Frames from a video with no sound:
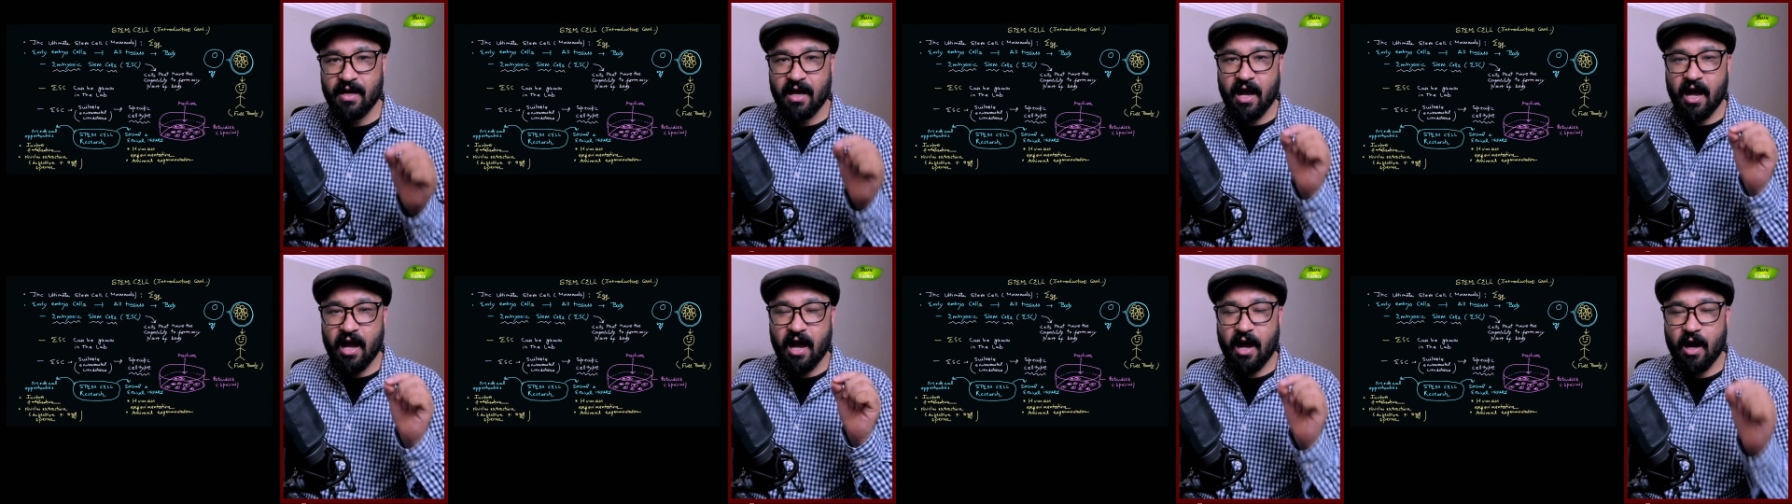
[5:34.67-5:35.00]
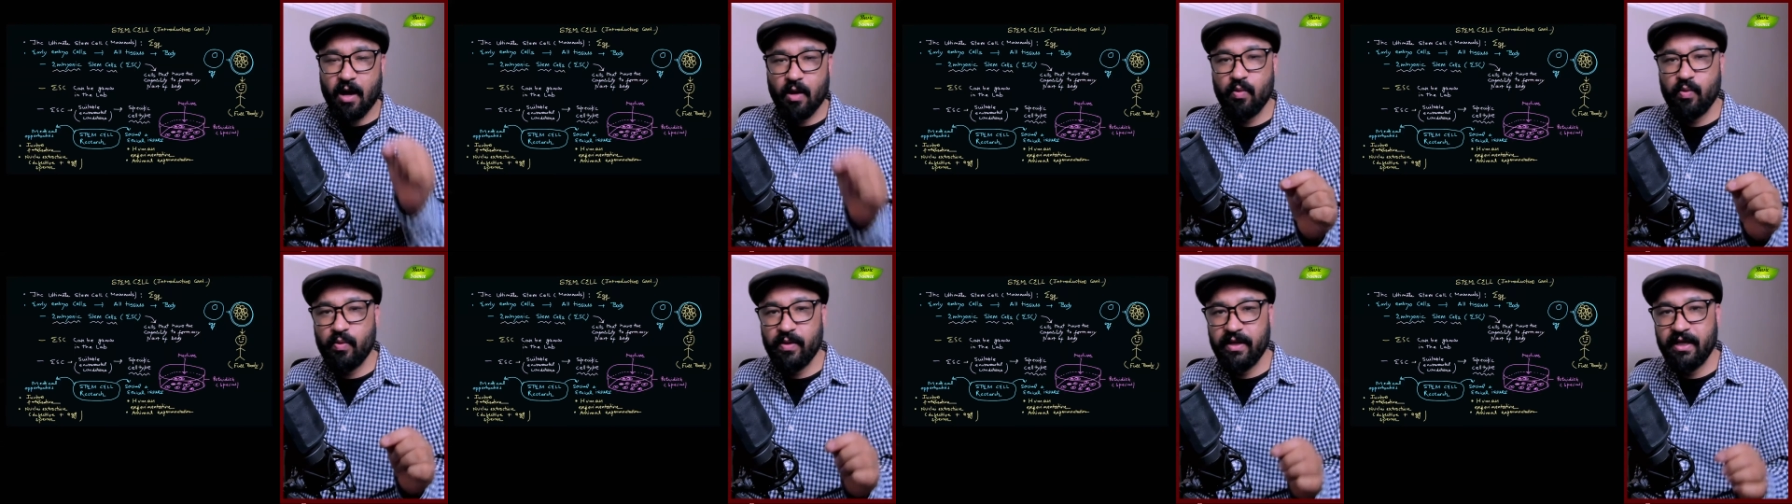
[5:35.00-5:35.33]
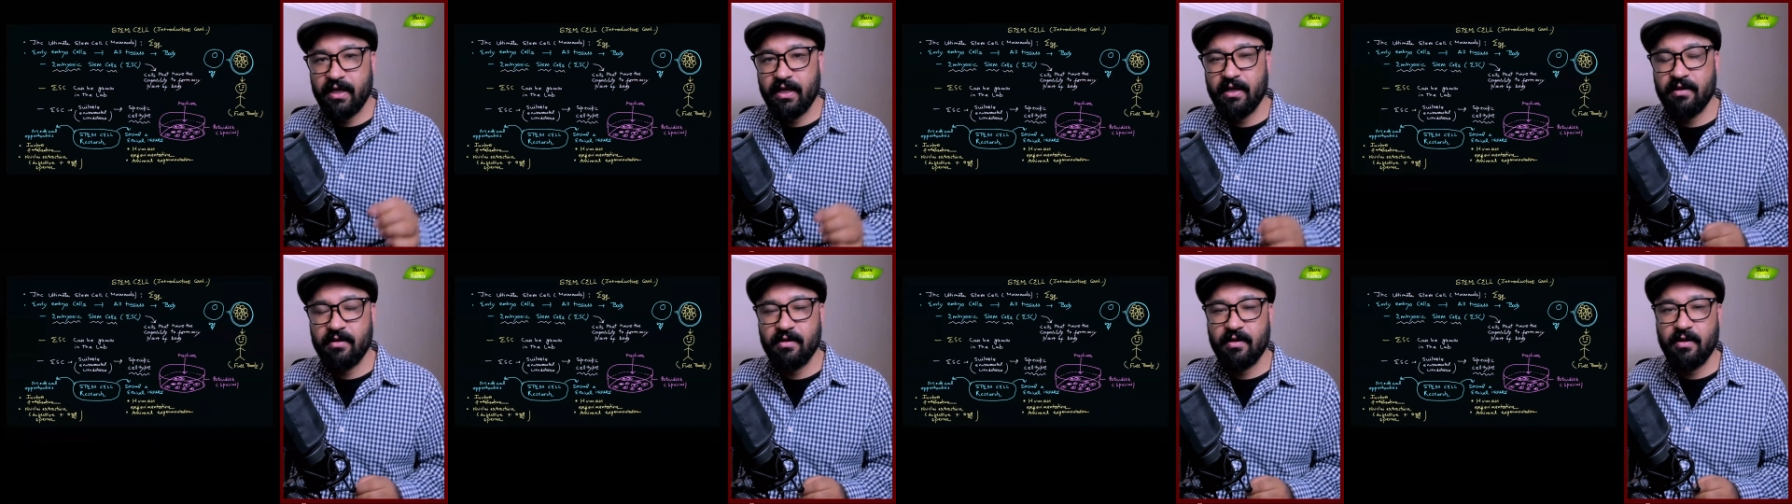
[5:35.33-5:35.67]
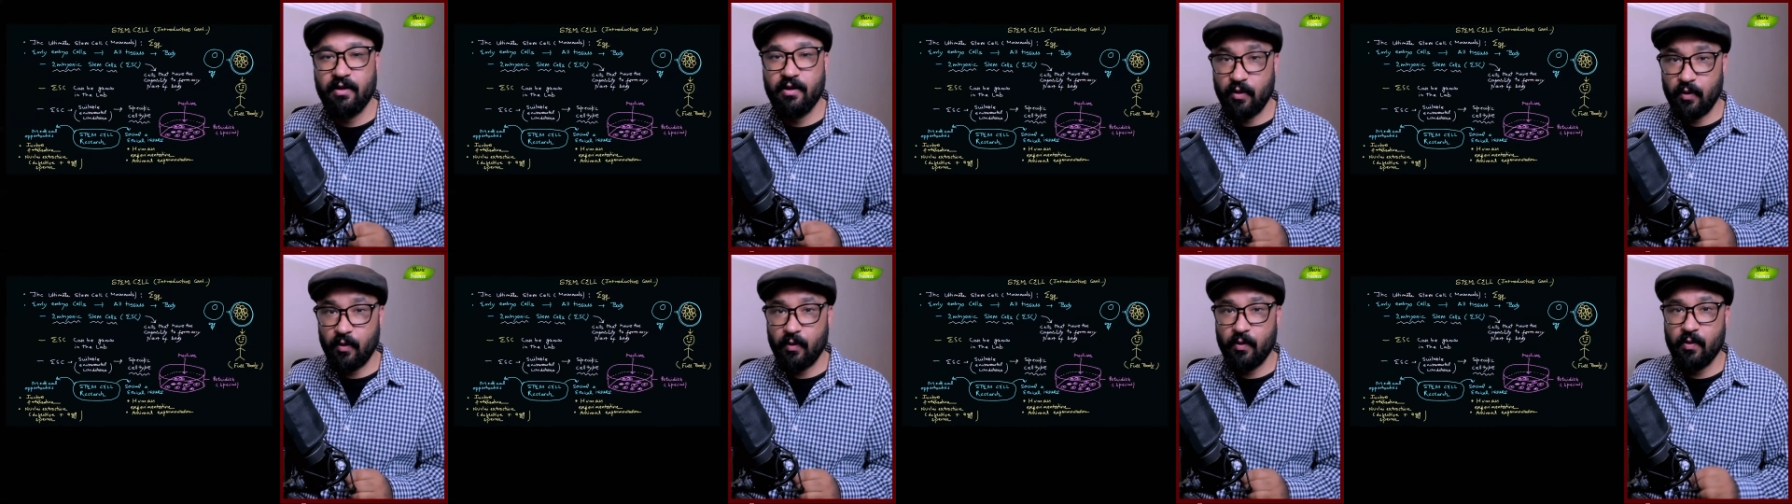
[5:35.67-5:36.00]
how we can
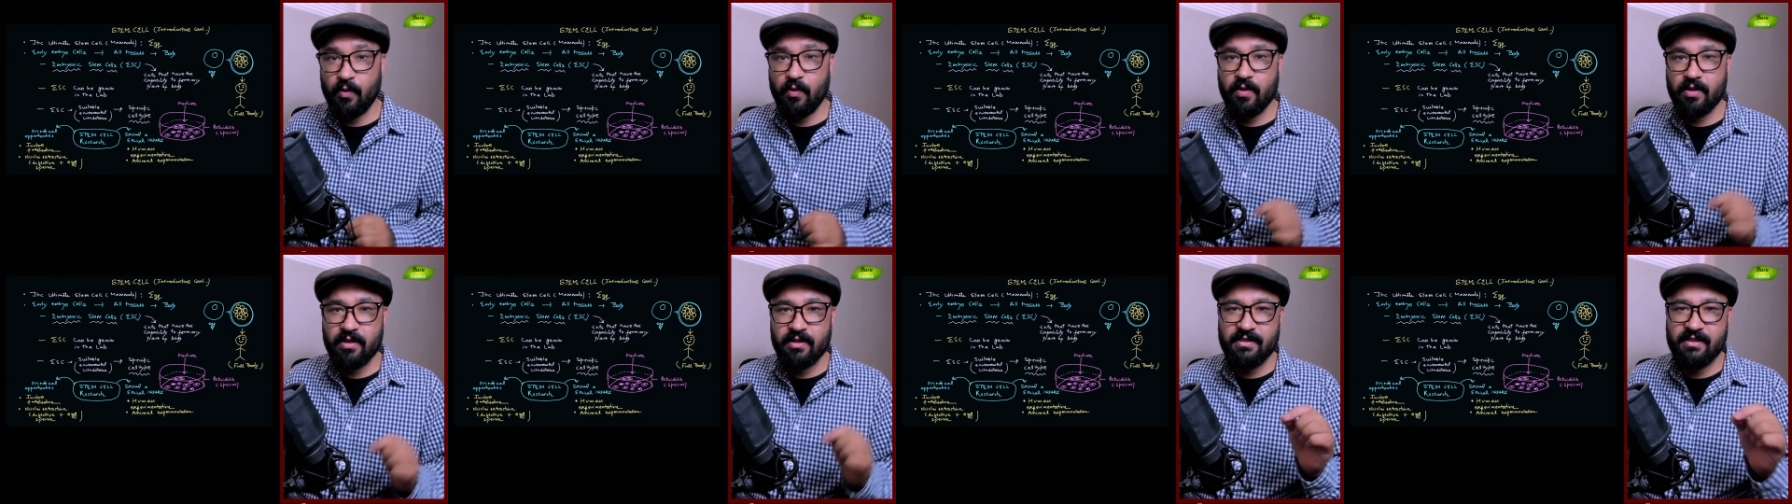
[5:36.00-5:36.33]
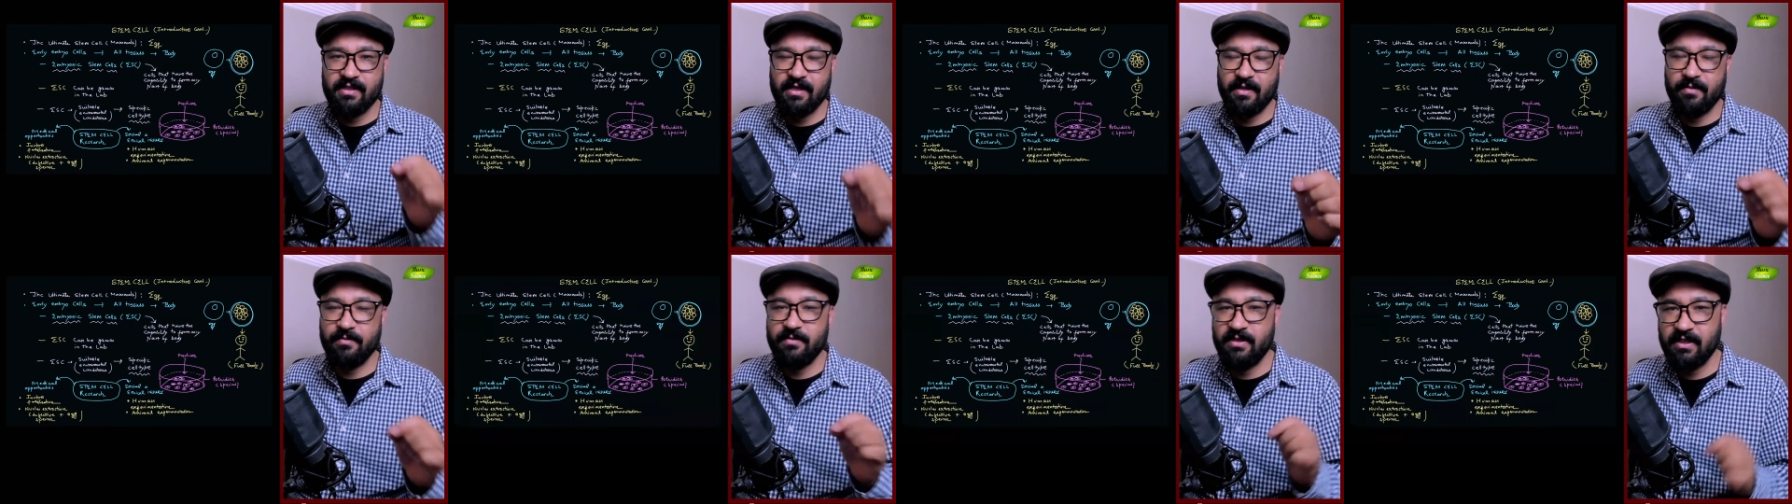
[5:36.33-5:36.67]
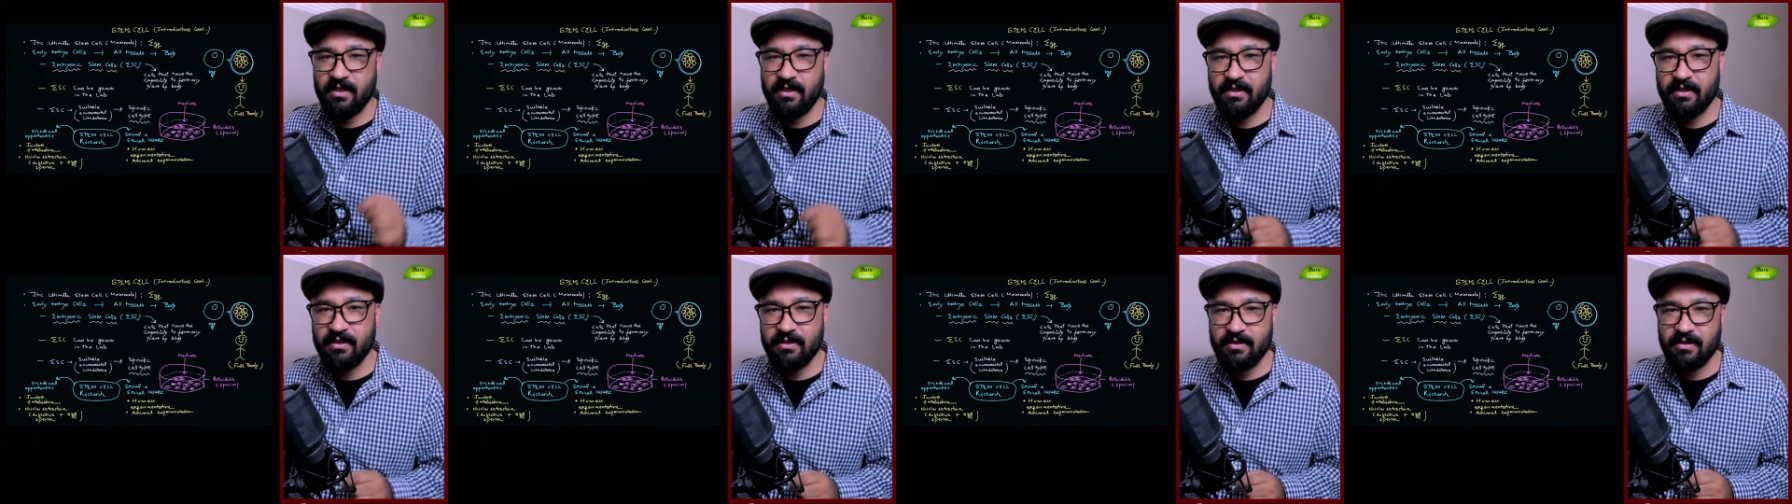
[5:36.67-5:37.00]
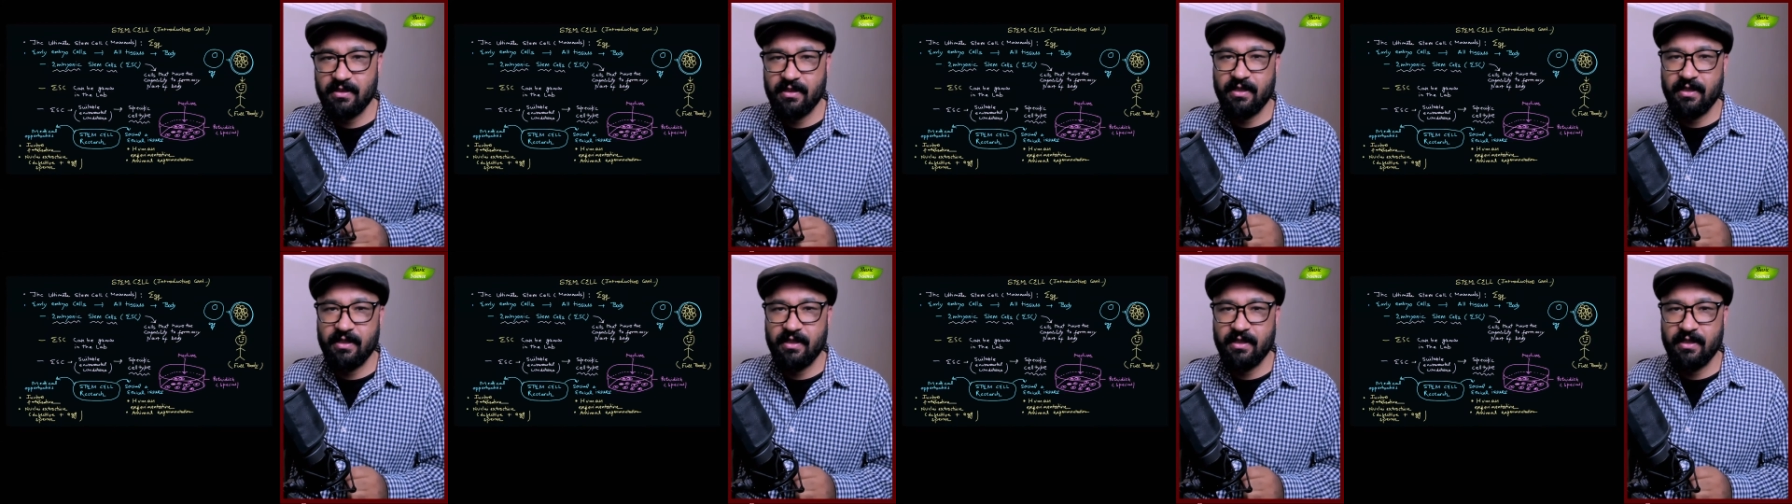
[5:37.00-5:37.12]
grow stem cells